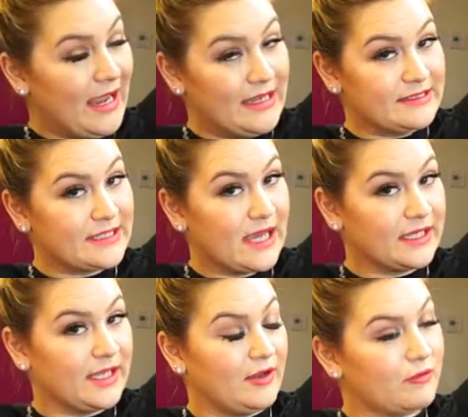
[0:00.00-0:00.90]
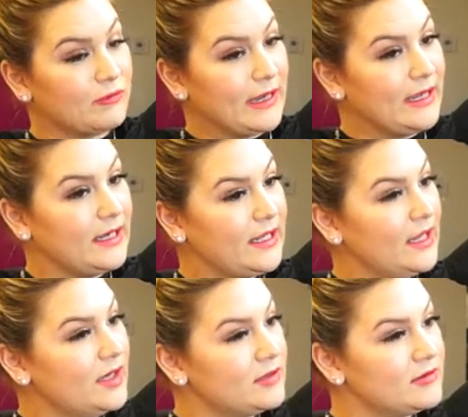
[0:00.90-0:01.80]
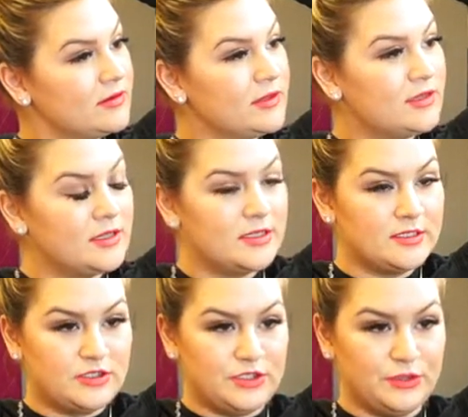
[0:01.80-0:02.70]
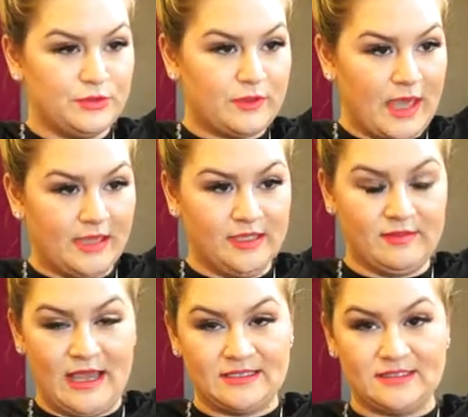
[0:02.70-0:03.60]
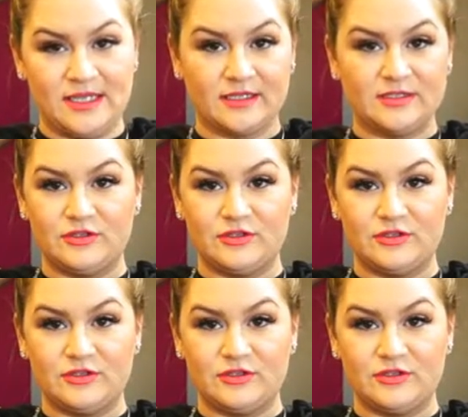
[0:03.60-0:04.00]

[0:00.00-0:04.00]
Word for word: and tuck it right in to that elastic.